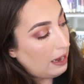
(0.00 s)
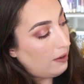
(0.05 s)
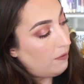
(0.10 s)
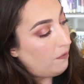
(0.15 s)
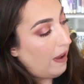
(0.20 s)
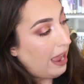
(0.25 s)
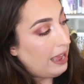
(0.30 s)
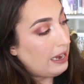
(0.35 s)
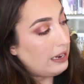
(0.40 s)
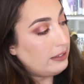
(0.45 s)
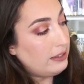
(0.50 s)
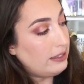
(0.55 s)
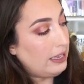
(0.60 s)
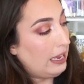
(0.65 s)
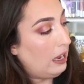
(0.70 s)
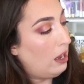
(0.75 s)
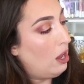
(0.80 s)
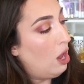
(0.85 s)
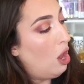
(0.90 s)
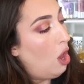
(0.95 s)
and
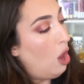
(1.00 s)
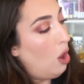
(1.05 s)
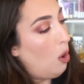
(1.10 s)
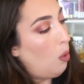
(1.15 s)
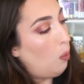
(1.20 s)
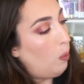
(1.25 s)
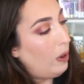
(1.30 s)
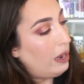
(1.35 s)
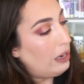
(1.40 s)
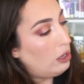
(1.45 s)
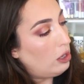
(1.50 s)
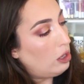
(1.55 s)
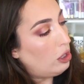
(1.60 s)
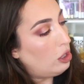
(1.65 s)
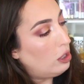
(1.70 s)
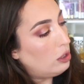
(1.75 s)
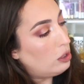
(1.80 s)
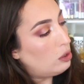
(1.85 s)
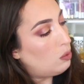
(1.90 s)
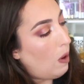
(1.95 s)
Fantasy. When
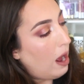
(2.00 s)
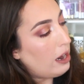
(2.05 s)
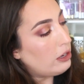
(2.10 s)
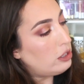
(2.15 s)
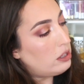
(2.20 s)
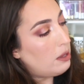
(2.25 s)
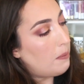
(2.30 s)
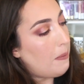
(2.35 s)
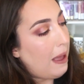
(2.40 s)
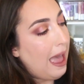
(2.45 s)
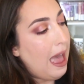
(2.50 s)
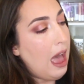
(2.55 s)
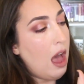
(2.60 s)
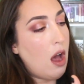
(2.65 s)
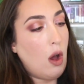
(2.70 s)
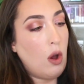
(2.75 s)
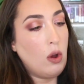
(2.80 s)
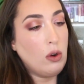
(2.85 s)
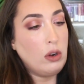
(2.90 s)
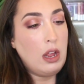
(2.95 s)
you swatch them
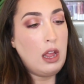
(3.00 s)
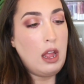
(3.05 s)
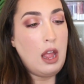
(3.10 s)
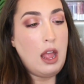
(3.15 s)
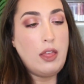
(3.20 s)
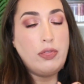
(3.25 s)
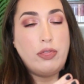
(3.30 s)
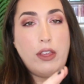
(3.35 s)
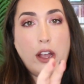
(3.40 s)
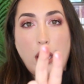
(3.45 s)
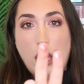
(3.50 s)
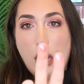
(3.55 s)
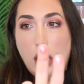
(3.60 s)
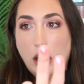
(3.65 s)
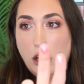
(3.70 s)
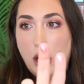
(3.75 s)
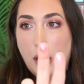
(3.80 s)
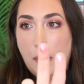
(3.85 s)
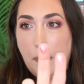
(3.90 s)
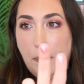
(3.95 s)
out, they're
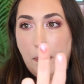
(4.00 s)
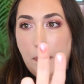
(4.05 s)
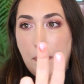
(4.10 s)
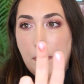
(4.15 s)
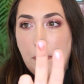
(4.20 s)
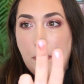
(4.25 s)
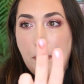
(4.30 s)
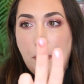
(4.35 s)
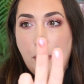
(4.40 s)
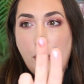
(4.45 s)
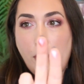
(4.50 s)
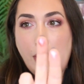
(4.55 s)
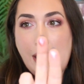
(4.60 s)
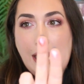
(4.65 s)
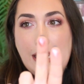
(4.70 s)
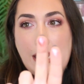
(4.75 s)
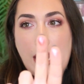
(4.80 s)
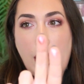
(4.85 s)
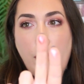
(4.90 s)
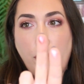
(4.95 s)
going to look
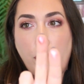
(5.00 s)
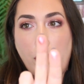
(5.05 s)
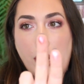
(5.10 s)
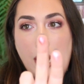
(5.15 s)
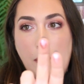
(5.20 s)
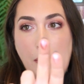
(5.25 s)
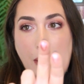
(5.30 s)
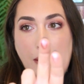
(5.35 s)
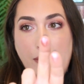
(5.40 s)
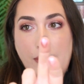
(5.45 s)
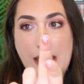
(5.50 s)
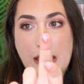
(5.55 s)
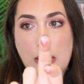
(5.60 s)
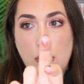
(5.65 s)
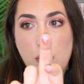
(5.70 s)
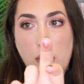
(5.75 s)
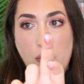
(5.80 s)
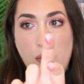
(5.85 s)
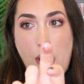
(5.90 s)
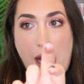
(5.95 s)
pretty different. I mean,
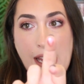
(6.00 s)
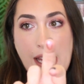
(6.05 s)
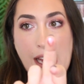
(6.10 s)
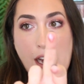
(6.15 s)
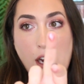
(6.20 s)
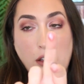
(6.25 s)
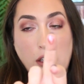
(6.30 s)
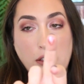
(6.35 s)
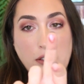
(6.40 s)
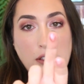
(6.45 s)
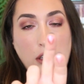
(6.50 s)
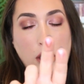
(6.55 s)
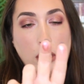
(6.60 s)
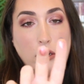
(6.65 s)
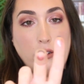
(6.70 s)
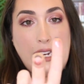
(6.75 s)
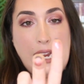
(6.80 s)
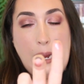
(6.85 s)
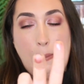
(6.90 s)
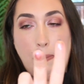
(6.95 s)
this one right here looks a
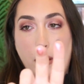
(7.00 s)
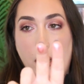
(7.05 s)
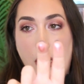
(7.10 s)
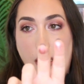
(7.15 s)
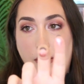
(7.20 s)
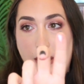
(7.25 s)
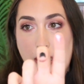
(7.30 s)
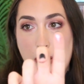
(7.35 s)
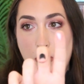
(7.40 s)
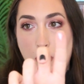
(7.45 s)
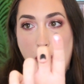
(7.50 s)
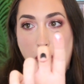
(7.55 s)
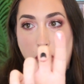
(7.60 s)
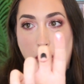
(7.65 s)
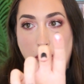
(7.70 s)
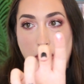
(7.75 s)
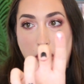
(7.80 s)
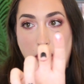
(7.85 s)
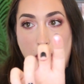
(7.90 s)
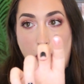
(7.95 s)
little deeper and this one
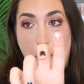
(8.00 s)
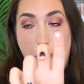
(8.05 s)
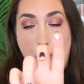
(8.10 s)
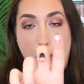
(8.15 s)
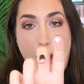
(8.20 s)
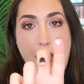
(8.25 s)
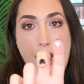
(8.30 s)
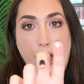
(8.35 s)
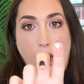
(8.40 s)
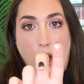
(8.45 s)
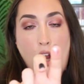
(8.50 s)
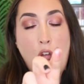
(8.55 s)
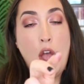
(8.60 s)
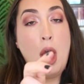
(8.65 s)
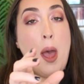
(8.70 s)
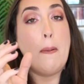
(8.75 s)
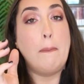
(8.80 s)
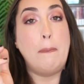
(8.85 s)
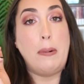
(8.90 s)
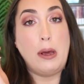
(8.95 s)
looks a little brighter,
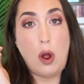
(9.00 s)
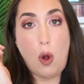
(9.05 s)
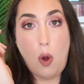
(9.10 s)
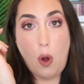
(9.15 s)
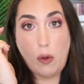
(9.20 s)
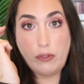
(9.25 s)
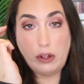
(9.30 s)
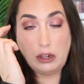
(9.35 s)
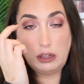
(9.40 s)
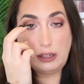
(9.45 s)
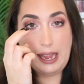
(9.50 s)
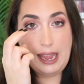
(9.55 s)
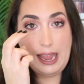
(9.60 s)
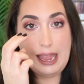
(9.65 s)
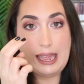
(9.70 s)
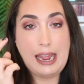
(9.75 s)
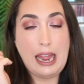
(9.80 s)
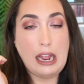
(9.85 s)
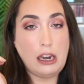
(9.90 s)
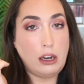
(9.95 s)
but on the
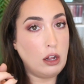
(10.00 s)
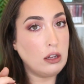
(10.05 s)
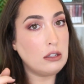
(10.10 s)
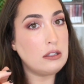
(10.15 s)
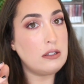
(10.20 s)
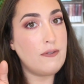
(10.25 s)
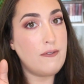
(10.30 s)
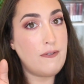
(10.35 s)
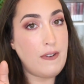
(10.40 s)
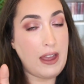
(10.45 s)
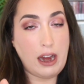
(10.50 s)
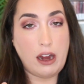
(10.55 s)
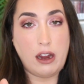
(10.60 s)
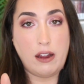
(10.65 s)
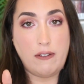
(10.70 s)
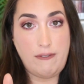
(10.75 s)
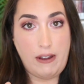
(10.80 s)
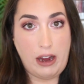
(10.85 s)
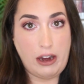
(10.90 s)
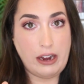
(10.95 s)
lid, it looks
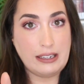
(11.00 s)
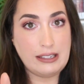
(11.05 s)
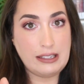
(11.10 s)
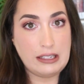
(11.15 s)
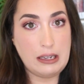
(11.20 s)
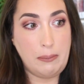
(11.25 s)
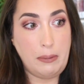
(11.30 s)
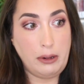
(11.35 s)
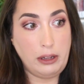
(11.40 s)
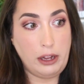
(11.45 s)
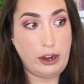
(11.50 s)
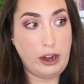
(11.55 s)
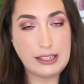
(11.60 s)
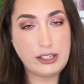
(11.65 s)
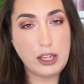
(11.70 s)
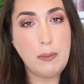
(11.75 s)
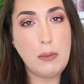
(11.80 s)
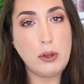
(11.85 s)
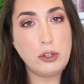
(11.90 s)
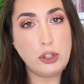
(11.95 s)
very, very similar.
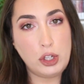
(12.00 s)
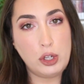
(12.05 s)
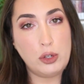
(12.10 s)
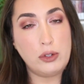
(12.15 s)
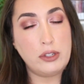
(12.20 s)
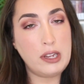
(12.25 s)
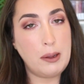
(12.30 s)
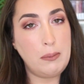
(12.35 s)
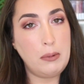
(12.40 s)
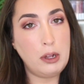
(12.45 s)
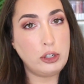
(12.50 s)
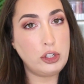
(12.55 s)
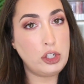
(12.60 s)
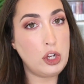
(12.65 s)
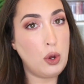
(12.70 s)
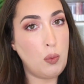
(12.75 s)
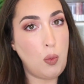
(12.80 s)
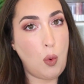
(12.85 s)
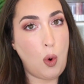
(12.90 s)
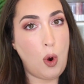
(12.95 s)
It's almost too similar
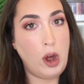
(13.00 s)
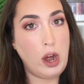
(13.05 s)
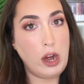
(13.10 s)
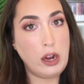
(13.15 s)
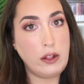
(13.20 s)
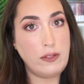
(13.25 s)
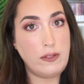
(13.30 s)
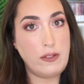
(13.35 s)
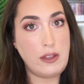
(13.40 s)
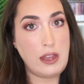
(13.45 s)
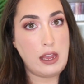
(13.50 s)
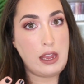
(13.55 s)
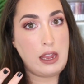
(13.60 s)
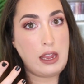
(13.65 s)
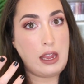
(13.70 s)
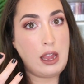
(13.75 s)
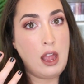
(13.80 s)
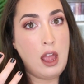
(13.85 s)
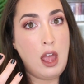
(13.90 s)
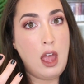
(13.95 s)
to warrant
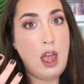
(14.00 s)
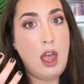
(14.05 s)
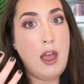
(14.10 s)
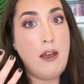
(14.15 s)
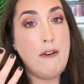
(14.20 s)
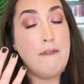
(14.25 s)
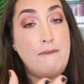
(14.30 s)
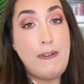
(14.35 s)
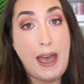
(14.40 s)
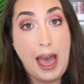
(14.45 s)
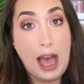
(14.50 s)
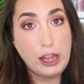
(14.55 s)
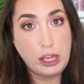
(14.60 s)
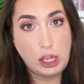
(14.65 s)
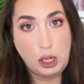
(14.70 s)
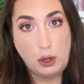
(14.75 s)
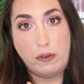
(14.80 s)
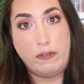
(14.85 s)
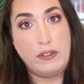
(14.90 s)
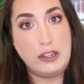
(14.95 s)
the
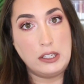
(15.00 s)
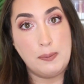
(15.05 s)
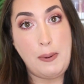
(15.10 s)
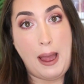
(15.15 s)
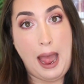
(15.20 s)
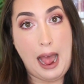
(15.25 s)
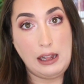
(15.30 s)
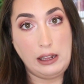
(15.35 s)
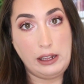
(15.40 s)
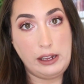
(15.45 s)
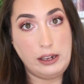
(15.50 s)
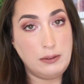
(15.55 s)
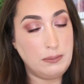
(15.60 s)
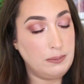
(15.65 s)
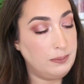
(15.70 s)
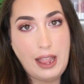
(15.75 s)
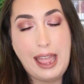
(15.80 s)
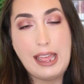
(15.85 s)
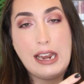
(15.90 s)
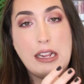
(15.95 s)
value of this palette.
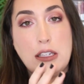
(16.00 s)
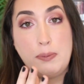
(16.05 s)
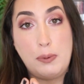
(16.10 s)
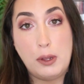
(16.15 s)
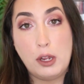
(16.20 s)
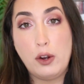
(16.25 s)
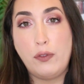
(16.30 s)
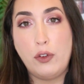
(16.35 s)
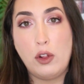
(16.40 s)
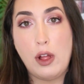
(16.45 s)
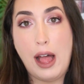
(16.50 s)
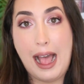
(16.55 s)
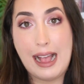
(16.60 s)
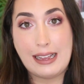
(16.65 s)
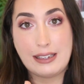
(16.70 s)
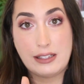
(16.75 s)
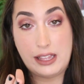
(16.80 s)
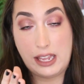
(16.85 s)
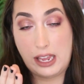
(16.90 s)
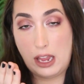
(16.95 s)
And as beautiful
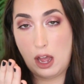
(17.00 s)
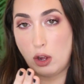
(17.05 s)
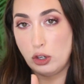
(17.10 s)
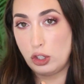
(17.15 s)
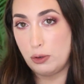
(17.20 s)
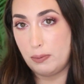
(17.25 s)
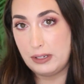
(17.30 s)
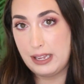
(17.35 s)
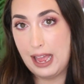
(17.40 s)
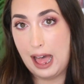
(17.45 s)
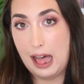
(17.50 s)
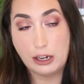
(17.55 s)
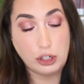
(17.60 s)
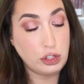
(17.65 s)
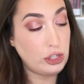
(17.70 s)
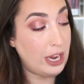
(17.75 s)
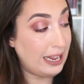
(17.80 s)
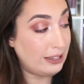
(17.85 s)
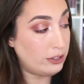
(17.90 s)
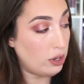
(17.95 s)
as the ultra metallic
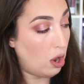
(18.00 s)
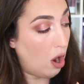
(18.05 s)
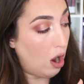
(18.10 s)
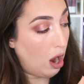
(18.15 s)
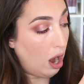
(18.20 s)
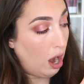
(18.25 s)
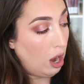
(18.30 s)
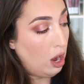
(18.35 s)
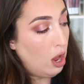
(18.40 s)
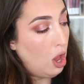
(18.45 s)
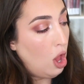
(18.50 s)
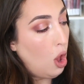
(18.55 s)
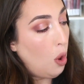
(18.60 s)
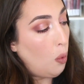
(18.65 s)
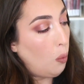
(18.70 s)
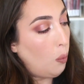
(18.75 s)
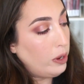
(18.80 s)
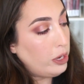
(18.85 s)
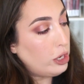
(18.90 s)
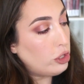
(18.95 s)
shades are,
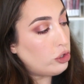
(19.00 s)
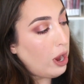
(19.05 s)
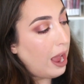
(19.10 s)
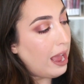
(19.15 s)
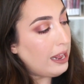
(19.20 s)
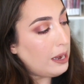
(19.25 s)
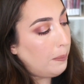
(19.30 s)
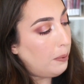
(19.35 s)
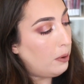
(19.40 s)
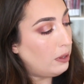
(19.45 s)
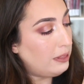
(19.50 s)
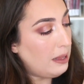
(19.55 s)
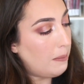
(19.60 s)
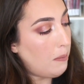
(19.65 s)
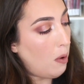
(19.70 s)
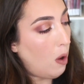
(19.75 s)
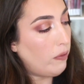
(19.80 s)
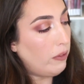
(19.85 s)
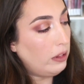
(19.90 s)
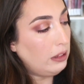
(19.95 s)
when you're trying to put
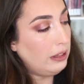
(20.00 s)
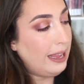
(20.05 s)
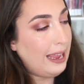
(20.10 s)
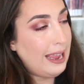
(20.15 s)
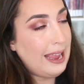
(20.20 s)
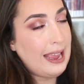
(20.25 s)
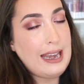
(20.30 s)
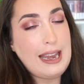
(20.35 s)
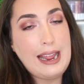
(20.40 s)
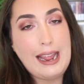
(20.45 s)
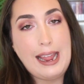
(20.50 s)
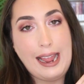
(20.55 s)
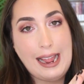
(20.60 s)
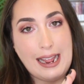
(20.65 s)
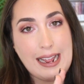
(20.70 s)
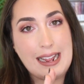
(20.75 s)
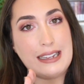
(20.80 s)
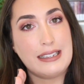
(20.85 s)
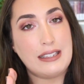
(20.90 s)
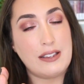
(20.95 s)
them on the lid,
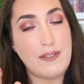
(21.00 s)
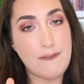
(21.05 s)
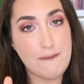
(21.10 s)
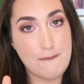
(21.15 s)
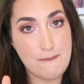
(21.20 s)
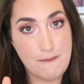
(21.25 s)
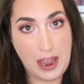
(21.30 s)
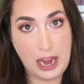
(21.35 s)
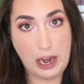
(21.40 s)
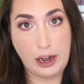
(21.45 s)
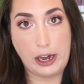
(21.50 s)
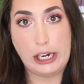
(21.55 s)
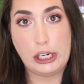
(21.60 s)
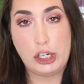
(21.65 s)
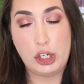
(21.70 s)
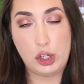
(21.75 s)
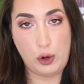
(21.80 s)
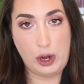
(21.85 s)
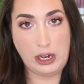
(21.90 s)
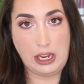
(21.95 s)
it is
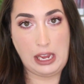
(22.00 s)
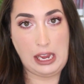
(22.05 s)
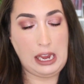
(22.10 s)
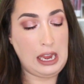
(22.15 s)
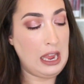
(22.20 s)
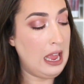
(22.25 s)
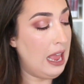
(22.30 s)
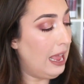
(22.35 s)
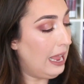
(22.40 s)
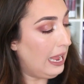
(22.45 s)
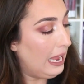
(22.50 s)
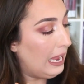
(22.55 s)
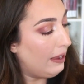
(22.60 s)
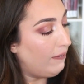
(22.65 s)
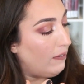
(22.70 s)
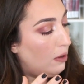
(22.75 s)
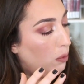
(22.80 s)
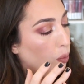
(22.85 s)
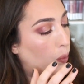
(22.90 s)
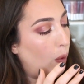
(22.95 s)
very tricky.
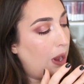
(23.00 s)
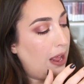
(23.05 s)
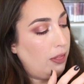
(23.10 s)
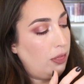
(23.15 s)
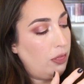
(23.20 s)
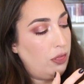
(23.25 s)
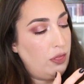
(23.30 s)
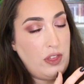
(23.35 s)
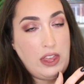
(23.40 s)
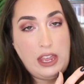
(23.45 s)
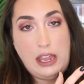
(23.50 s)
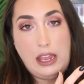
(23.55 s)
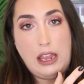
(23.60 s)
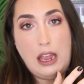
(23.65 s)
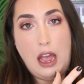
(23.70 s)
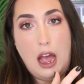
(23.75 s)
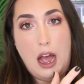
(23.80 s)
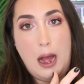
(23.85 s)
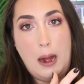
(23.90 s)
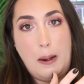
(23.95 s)
Even with
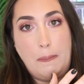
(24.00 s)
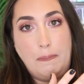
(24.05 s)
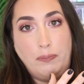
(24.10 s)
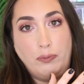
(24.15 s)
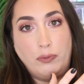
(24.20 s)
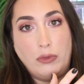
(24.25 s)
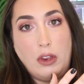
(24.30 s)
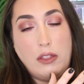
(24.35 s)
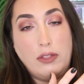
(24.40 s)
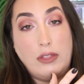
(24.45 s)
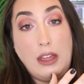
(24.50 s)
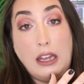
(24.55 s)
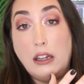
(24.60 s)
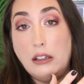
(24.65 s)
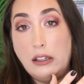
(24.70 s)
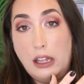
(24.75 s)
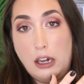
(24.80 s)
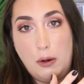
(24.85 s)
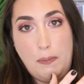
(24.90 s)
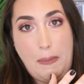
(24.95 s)
the, um, the
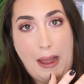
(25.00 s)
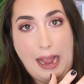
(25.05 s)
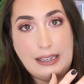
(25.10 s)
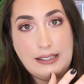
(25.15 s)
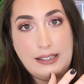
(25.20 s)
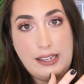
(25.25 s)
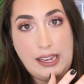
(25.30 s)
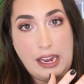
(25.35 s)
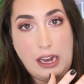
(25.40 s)
glitter base